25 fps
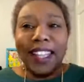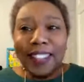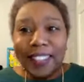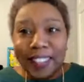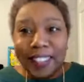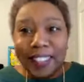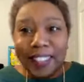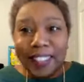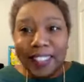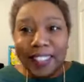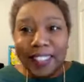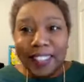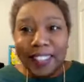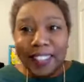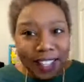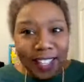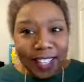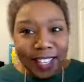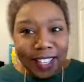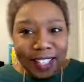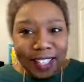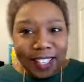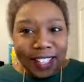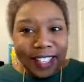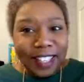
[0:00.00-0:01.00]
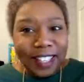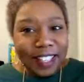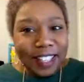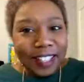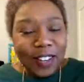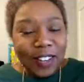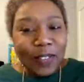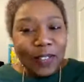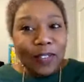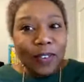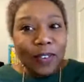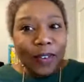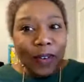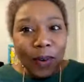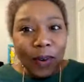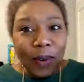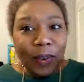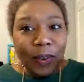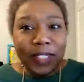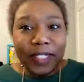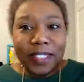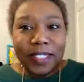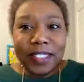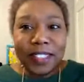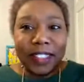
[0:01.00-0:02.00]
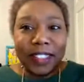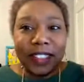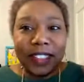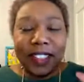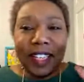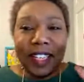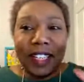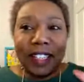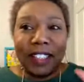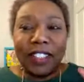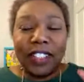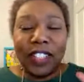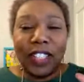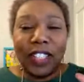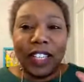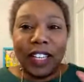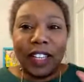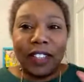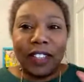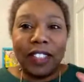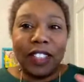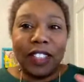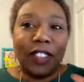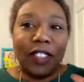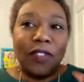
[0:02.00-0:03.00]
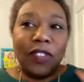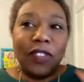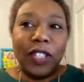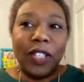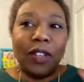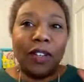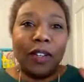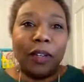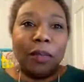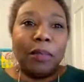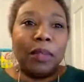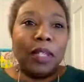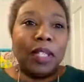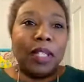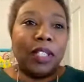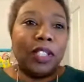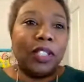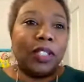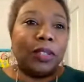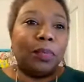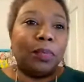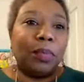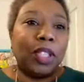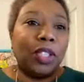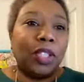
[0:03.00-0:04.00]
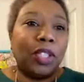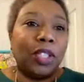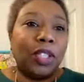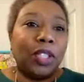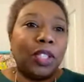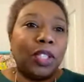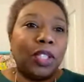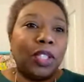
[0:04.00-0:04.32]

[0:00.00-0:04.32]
And then, of course, uh, check out this video and be, be sure to